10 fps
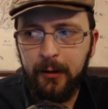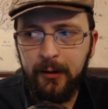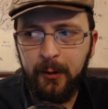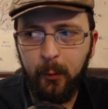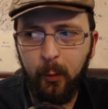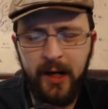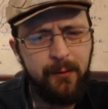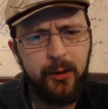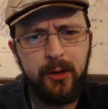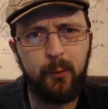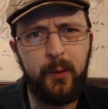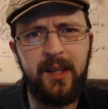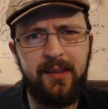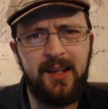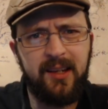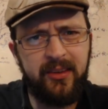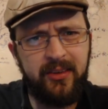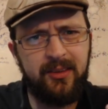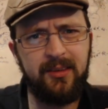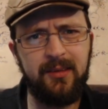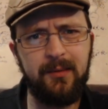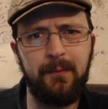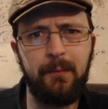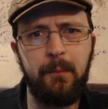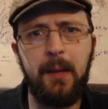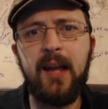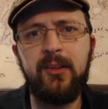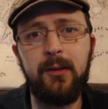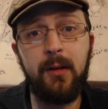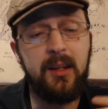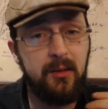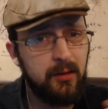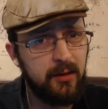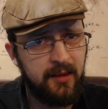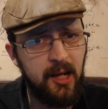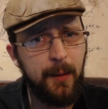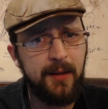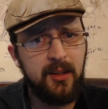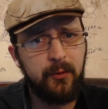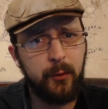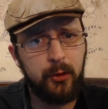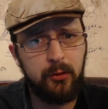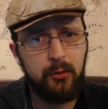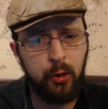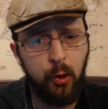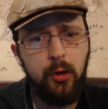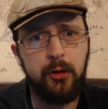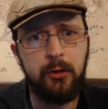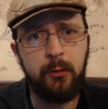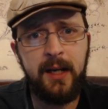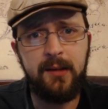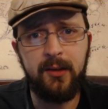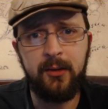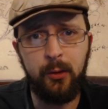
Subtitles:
That whatever we think is massive, and think about this for Tolkien to write this.